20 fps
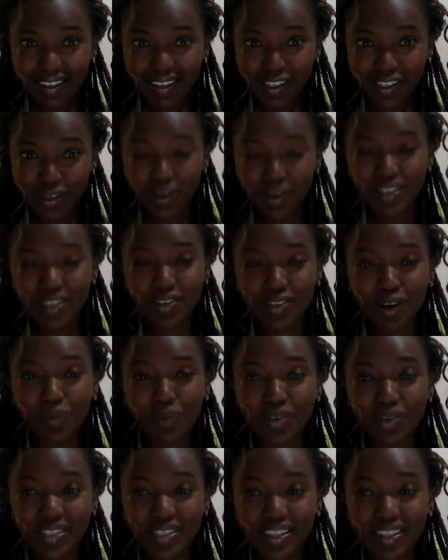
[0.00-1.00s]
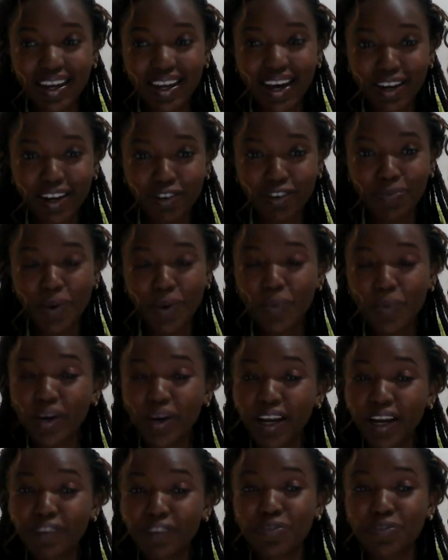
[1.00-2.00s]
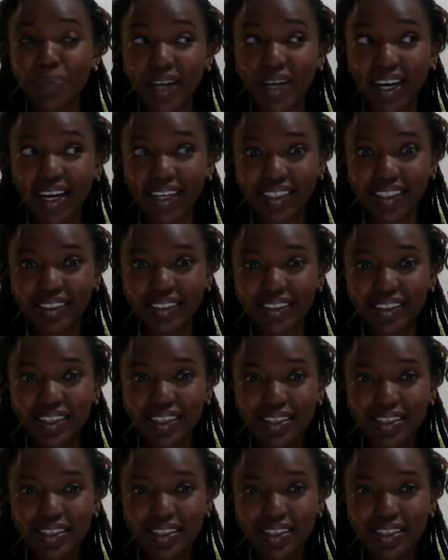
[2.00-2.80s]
She was almost the kind of people left behind.